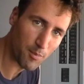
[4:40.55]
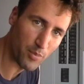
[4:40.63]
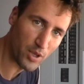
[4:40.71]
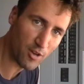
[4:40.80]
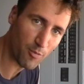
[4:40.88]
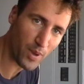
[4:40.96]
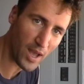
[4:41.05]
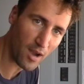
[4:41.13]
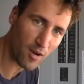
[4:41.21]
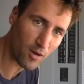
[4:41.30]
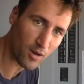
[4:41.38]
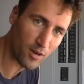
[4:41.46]
bit of
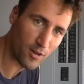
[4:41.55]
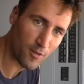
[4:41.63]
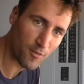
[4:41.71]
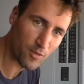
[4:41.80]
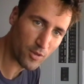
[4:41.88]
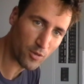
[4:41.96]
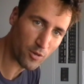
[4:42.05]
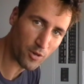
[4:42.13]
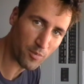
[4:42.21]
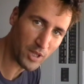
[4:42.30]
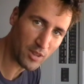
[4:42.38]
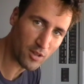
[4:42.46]
power in order
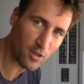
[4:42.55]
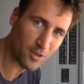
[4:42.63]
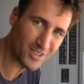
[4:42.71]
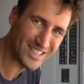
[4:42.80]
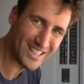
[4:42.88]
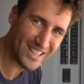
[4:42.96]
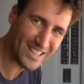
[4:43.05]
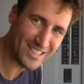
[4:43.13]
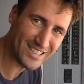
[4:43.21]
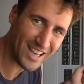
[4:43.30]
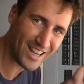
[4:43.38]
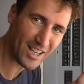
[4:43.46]
to meet the loads,
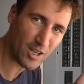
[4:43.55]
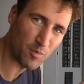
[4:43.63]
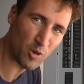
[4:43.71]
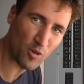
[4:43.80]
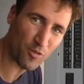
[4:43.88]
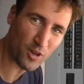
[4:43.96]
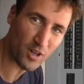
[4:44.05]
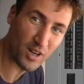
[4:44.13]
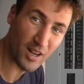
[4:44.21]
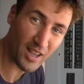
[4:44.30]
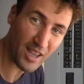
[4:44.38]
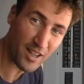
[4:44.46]
he's got to come over
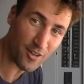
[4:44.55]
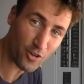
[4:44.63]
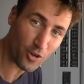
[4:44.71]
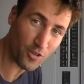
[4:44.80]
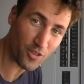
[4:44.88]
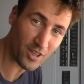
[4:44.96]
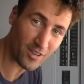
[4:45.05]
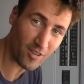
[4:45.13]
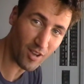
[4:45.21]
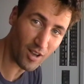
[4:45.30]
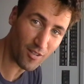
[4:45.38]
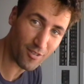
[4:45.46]
and turn
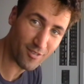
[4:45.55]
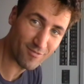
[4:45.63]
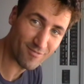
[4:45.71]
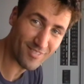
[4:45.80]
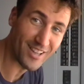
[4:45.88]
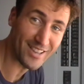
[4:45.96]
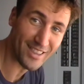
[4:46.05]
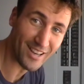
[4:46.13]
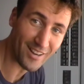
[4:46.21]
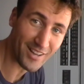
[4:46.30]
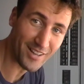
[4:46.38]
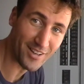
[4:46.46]
things off, like the
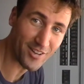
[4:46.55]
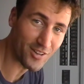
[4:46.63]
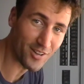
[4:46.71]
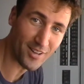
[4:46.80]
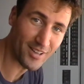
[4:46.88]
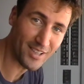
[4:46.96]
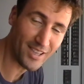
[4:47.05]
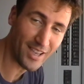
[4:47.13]
air conditioner. You